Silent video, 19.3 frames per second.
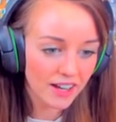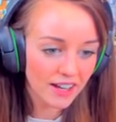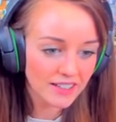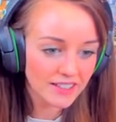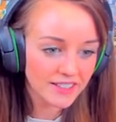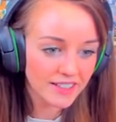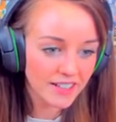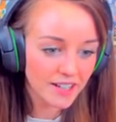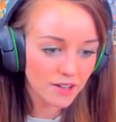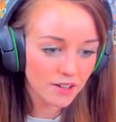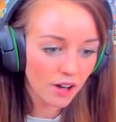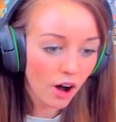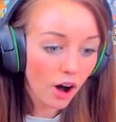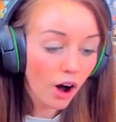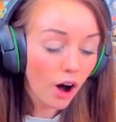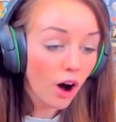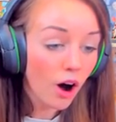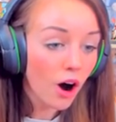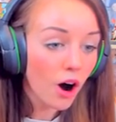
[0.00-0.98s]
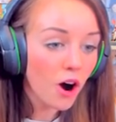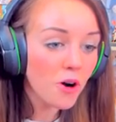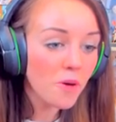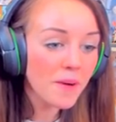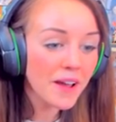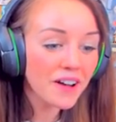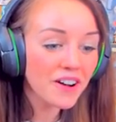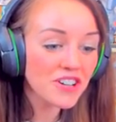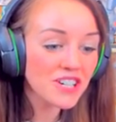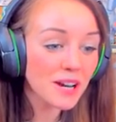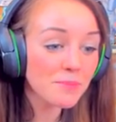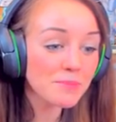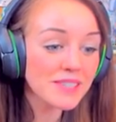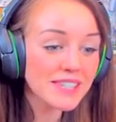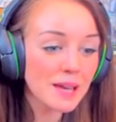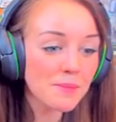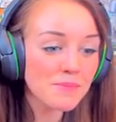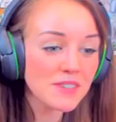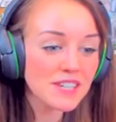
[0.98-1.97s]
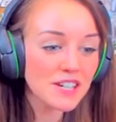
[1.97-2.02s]
Let's see. Oh my gosh, I'm
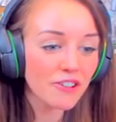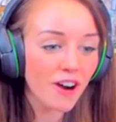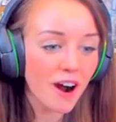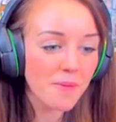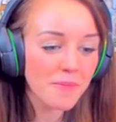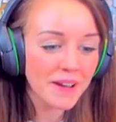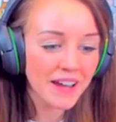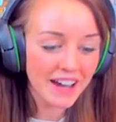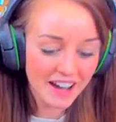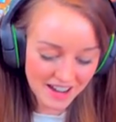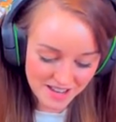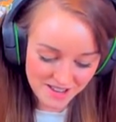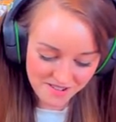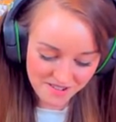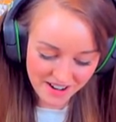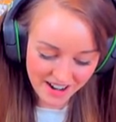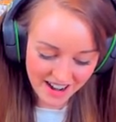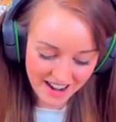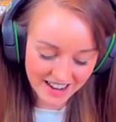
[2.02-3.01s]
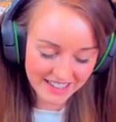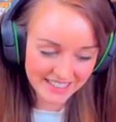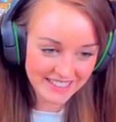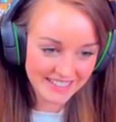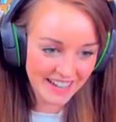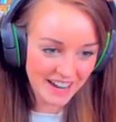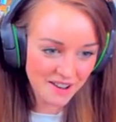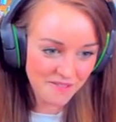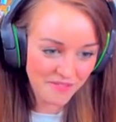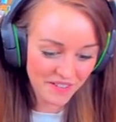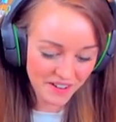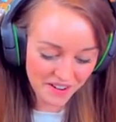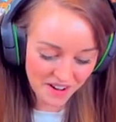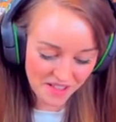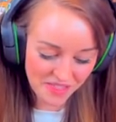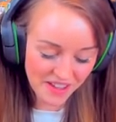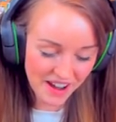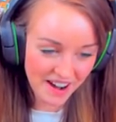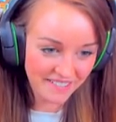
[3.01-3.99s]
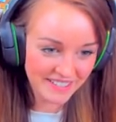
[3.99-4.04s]
Simstagramming her, you guys. I
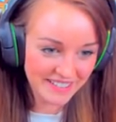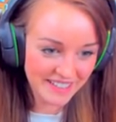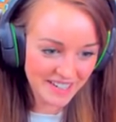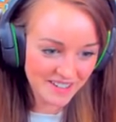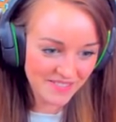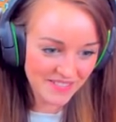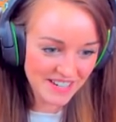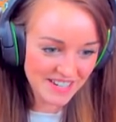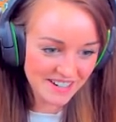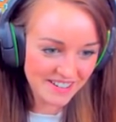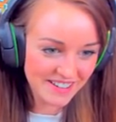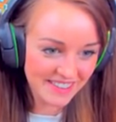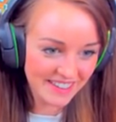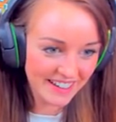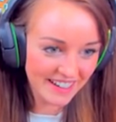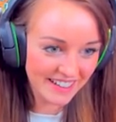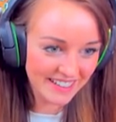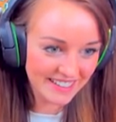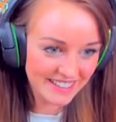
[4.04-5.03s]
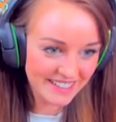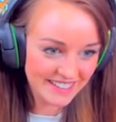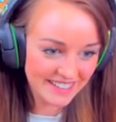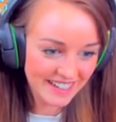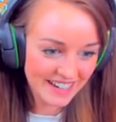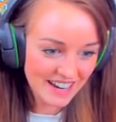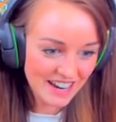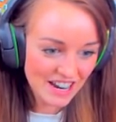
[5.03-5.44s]
forgot that I was going to be doing this.